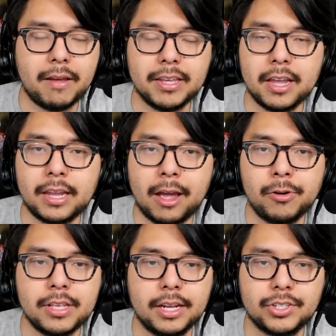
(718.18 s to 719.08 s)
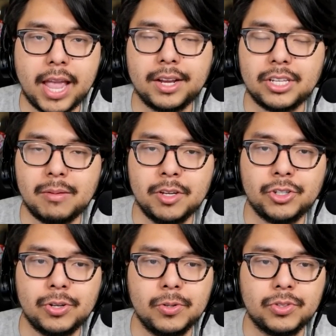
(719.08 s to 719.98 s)
having encountered the exact same
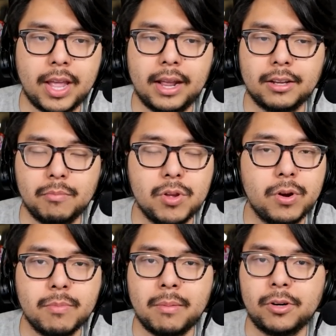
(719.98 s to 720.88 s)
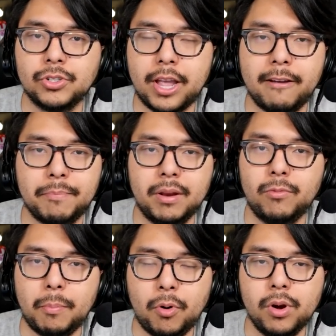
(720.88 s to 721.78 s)
issues that community members have been
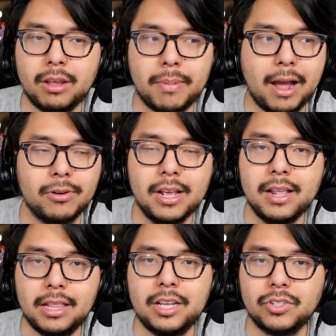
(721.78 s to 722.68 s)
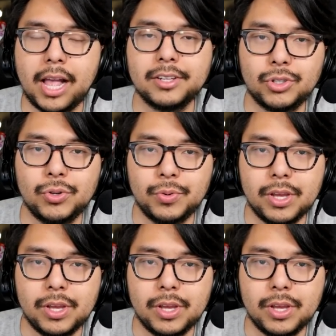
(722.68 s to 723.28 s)
reporting about these last two